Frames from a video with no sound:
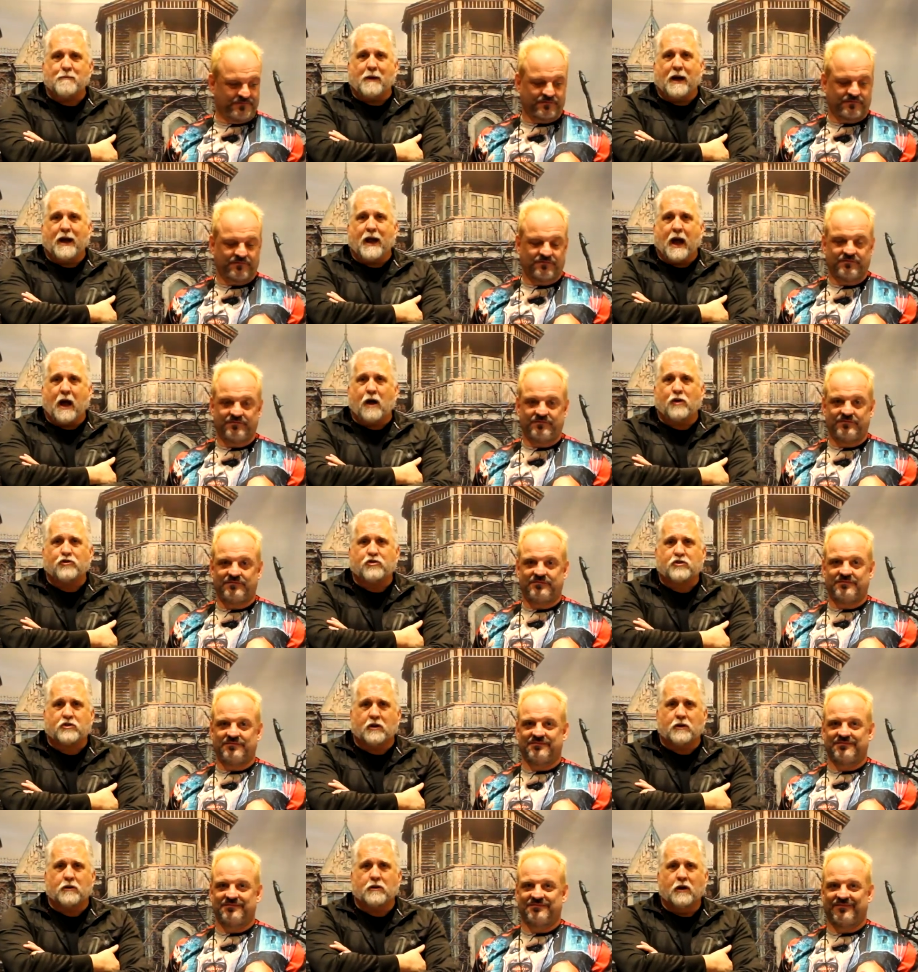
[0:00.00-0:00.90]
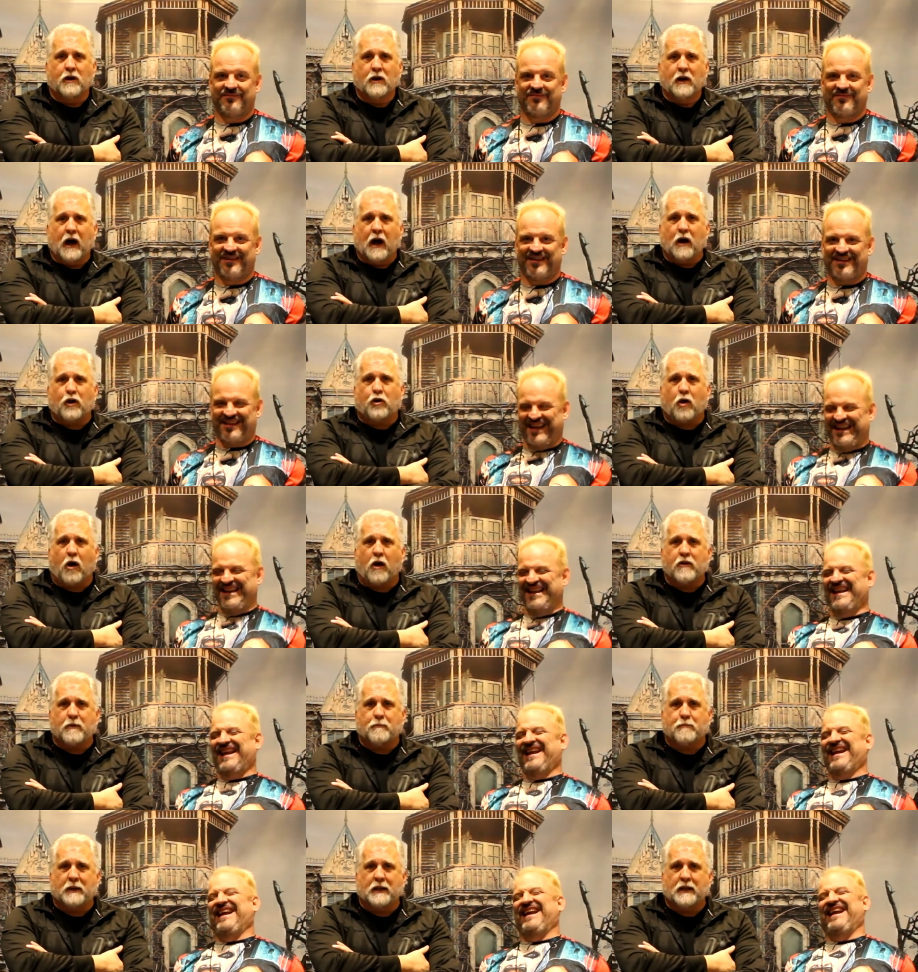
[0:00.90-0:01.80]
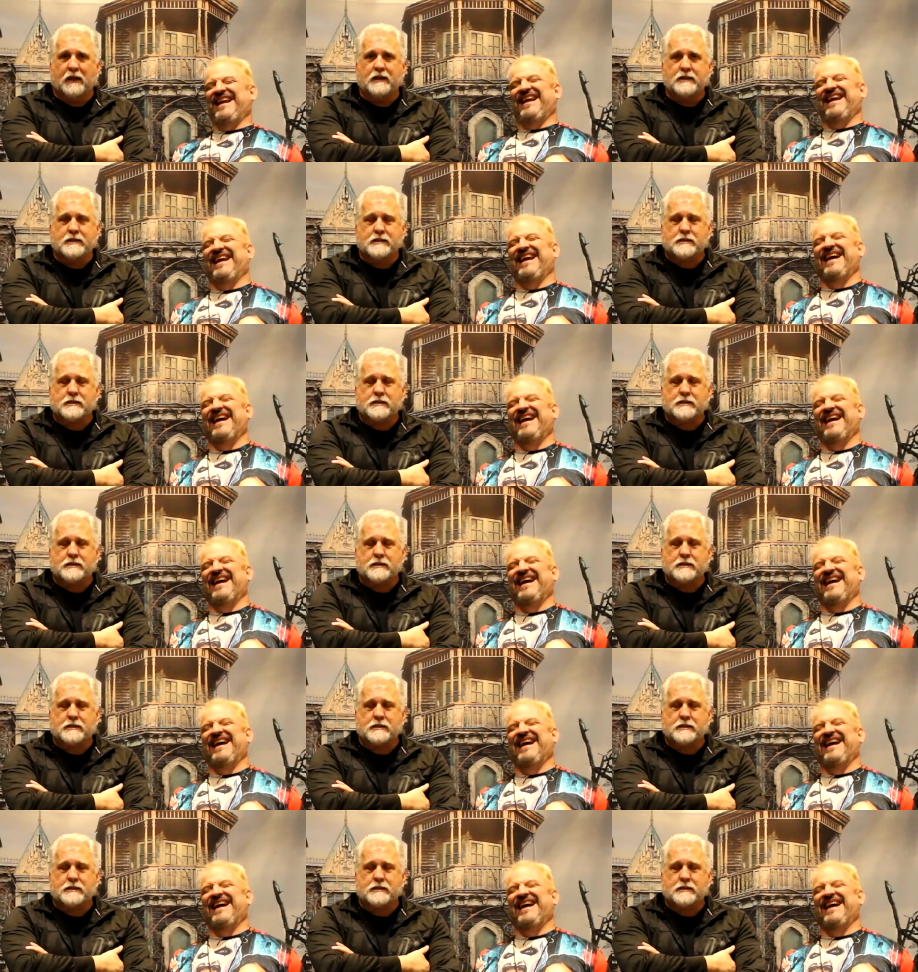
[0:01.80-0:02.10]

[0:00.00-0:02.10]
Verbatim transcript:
Speaker 1: my house and I'll call the police.